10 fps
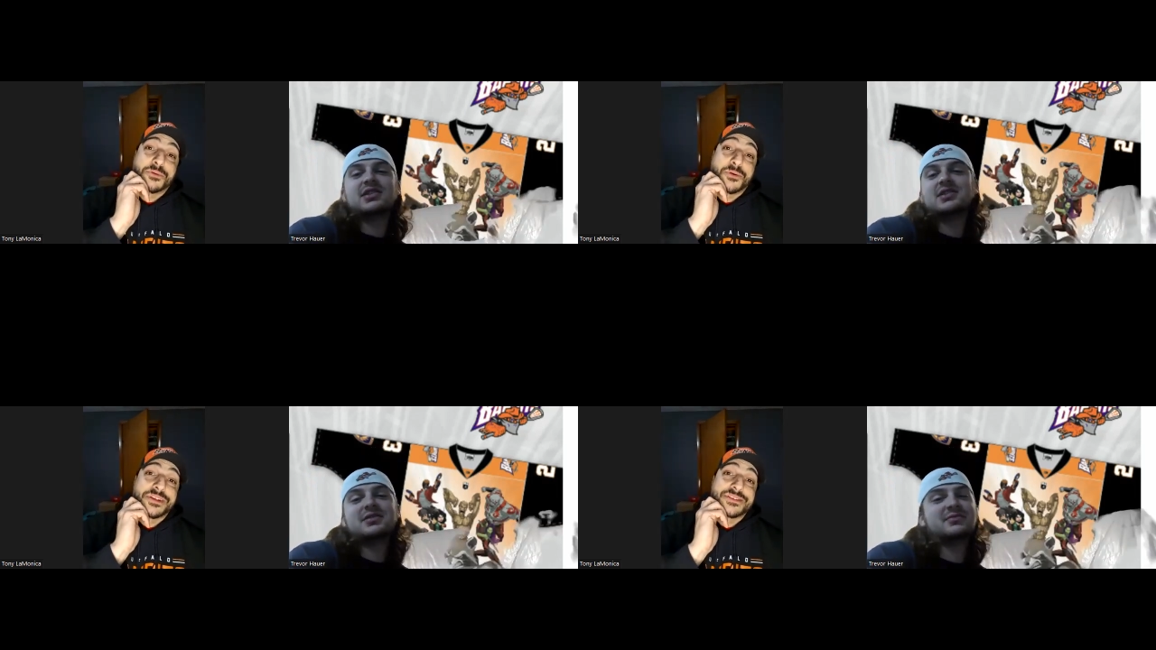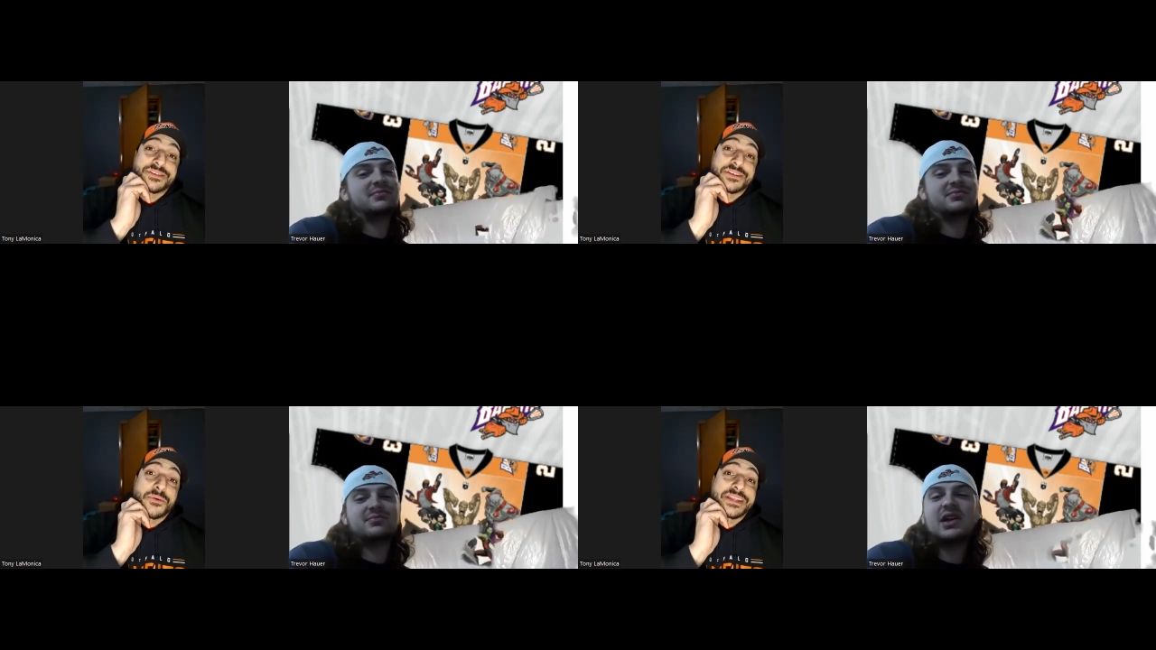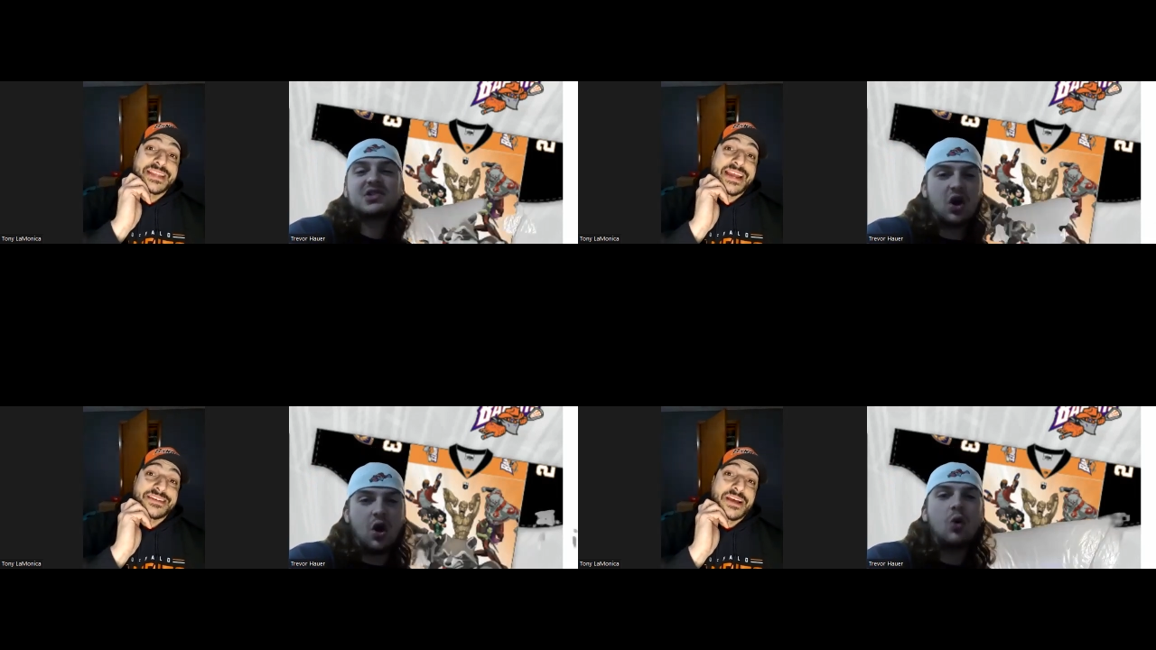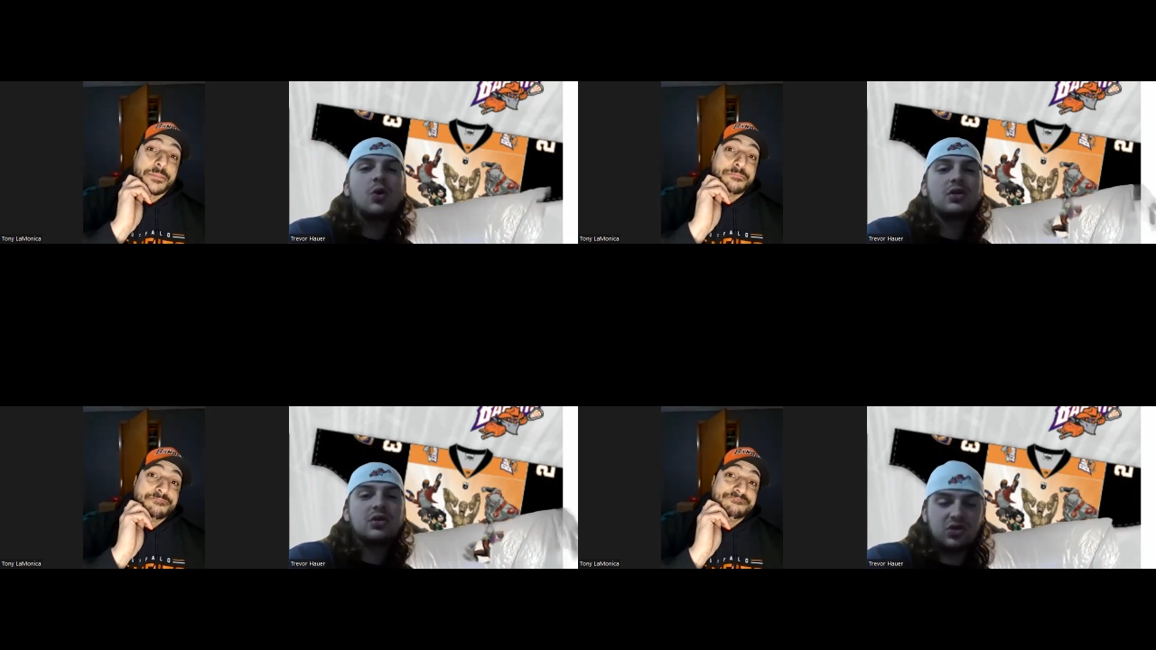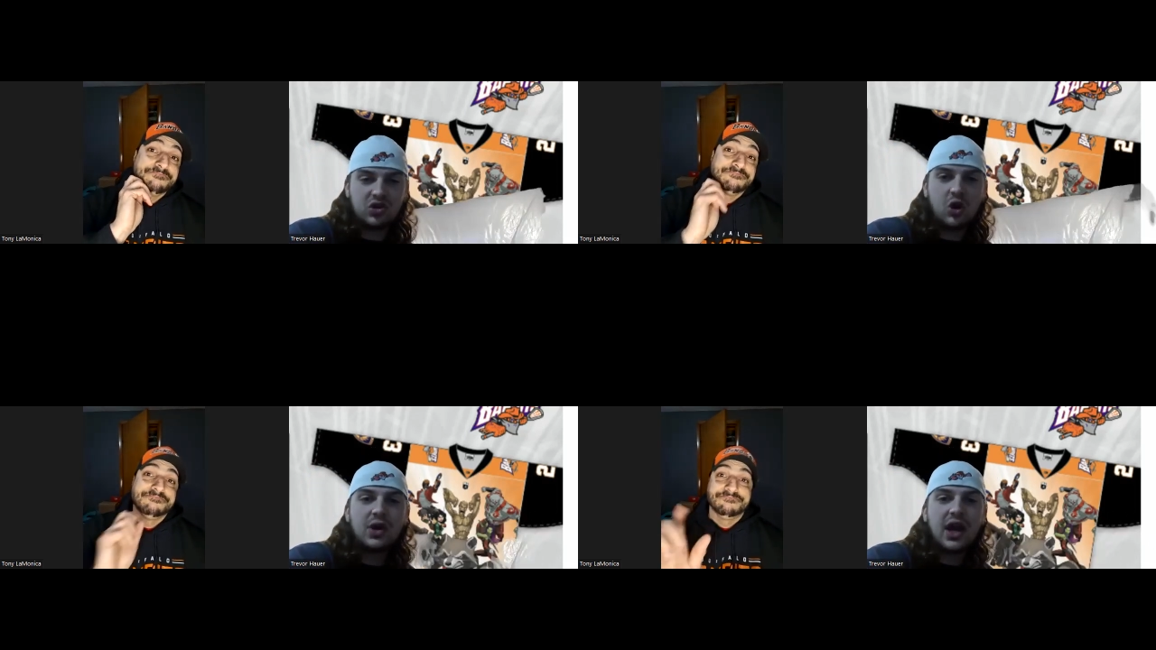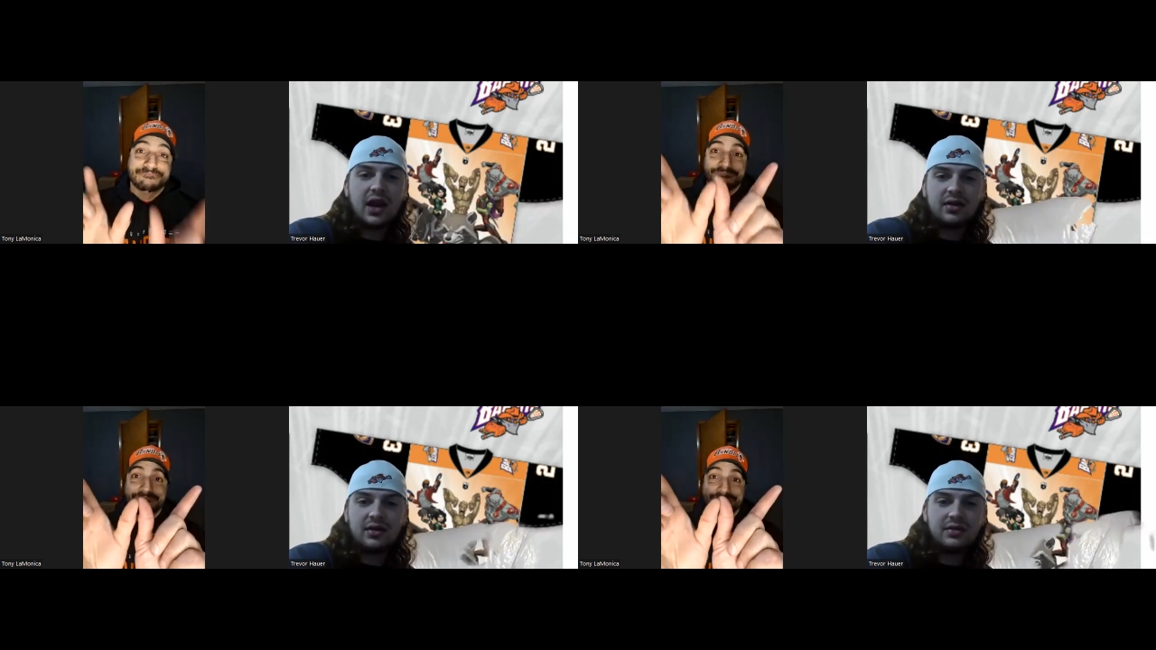Speaker 1: boys. Go get Let's that go. dub. Go get it.